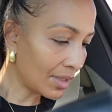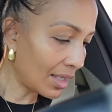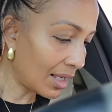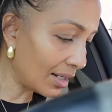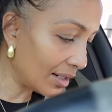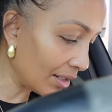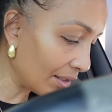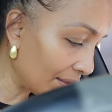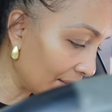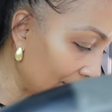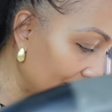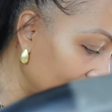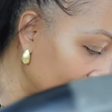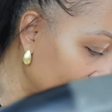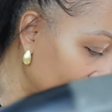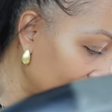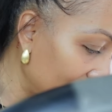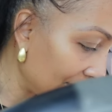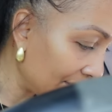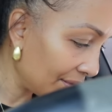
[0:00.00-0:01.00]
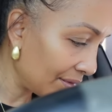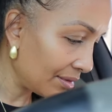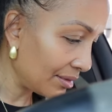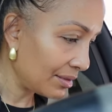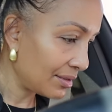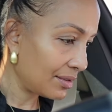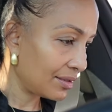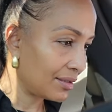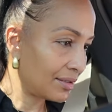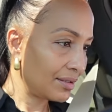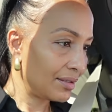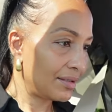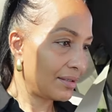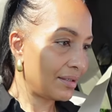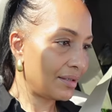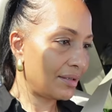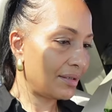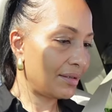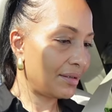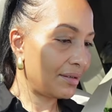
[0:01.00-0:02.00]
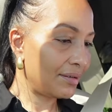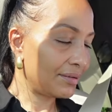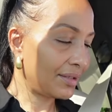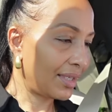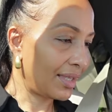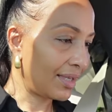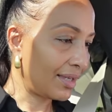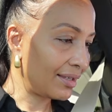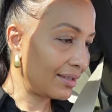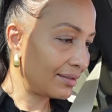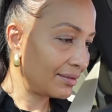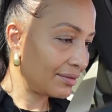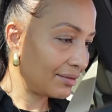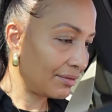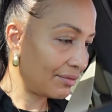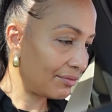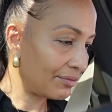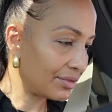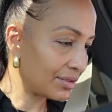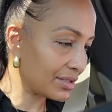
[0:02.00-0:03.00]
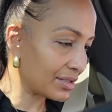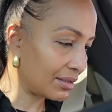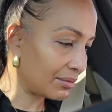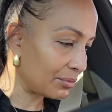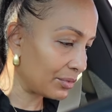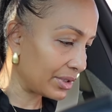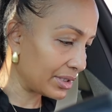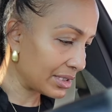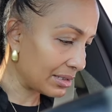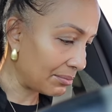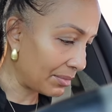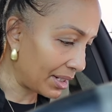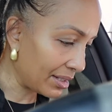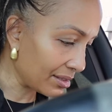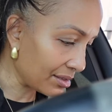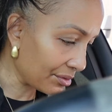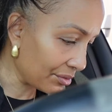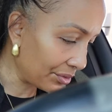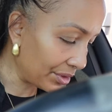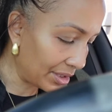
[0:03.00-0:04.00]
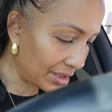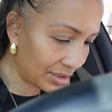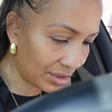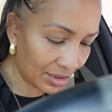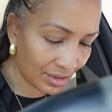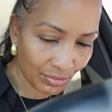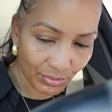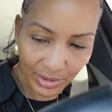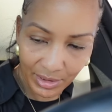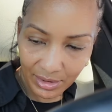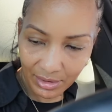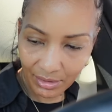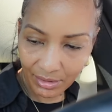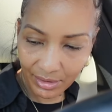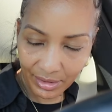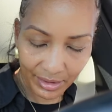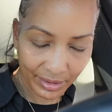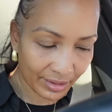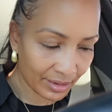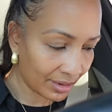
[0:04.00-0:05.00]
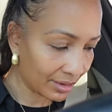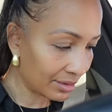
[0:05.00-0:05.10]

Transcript: Hello. Okay. For some reason my screen just went dark.